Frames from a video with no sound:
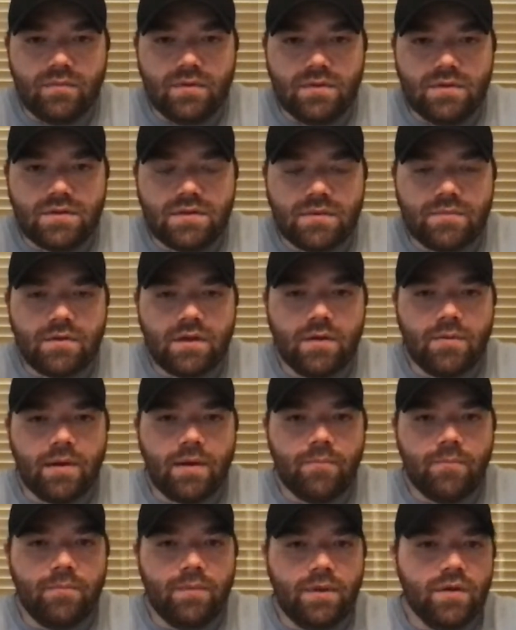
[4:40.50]
something
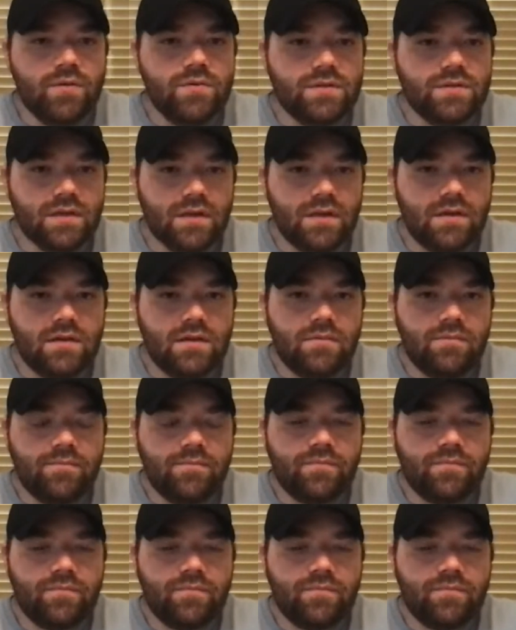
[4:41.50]
about music.